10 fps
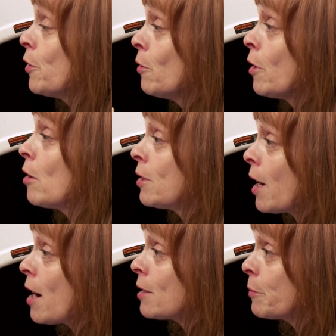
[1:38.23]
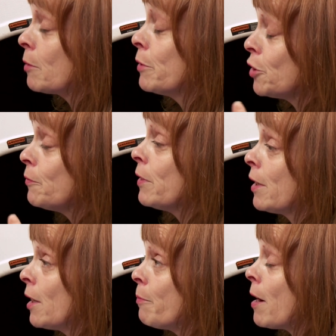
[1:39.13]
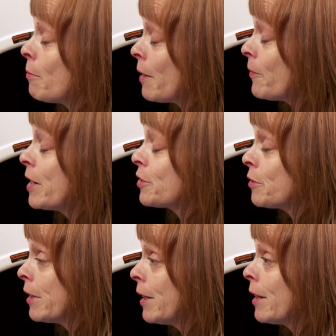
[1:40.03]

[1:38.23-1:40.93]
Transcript: or you can go to the hospital, but you can get up out my face right